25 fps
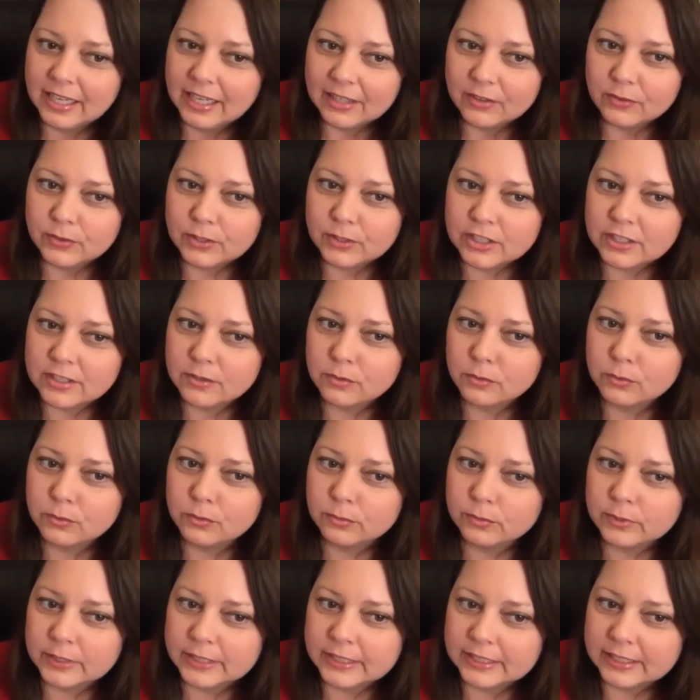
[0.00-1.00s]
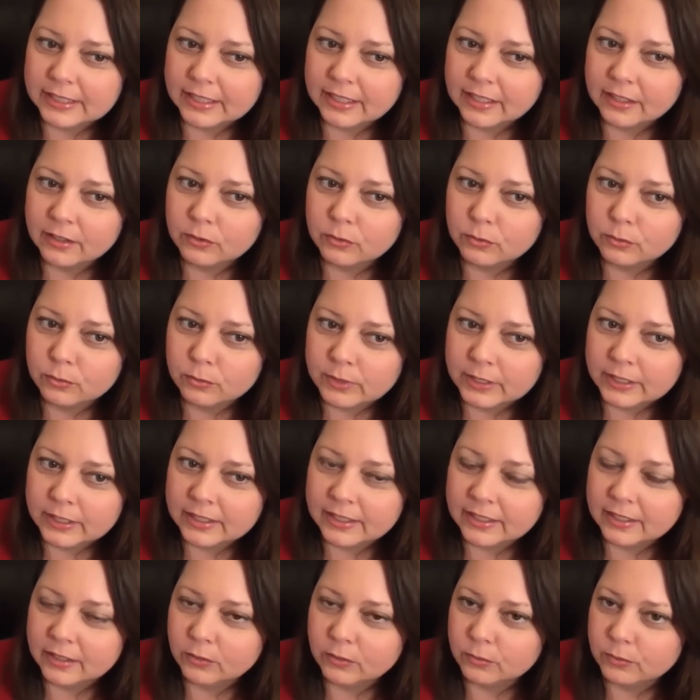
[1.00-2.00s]
which is really,
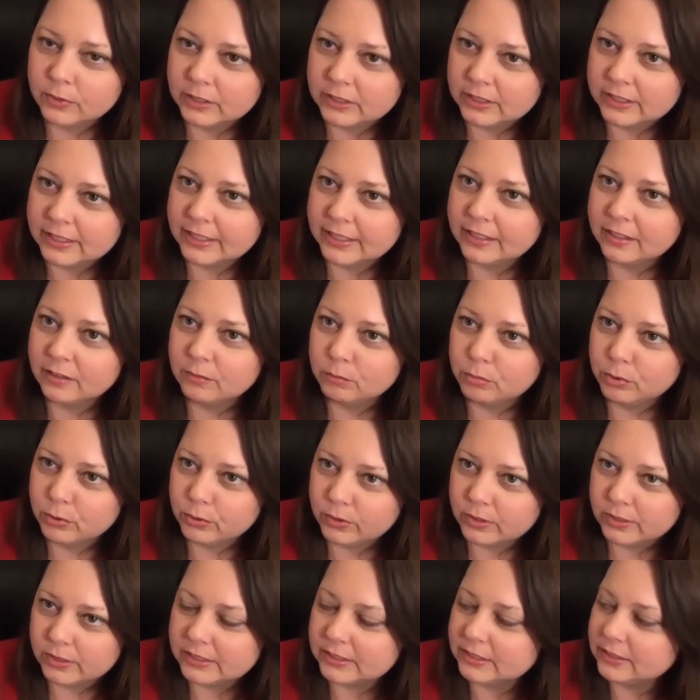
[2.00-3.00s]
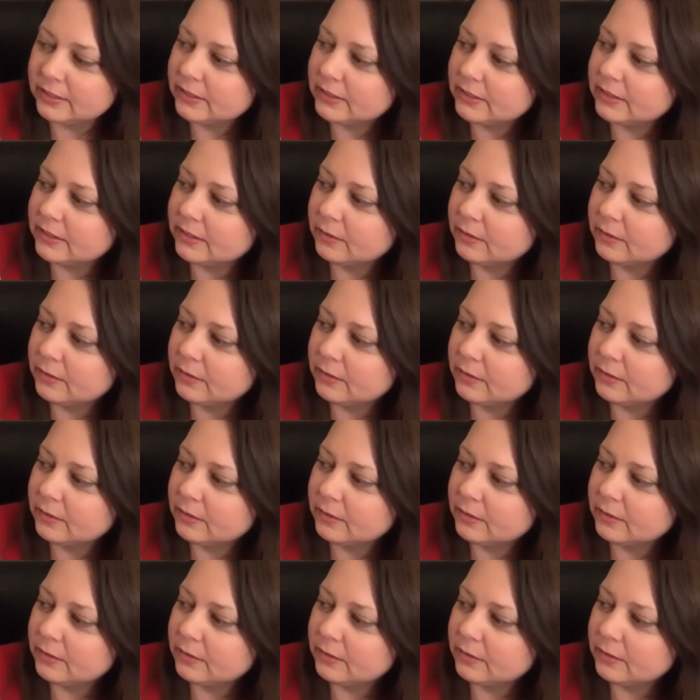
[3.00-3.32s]
really, really important